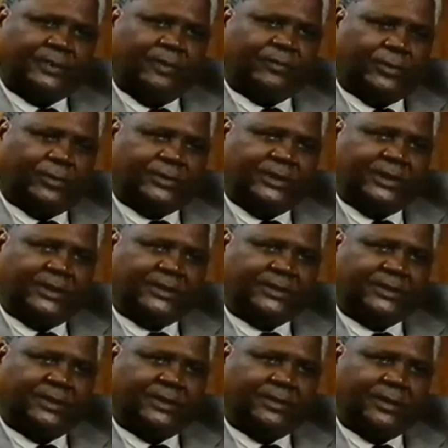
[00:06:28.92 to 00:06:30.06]
Of course,
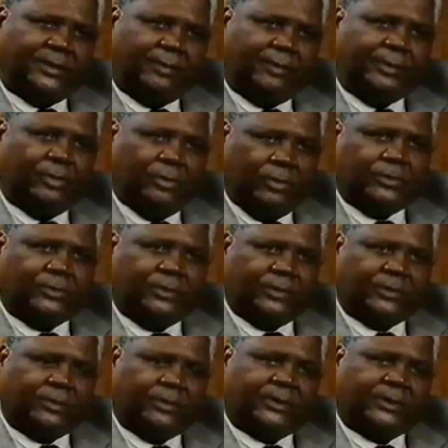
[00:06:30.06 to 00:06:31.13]
yes. I mean, who would not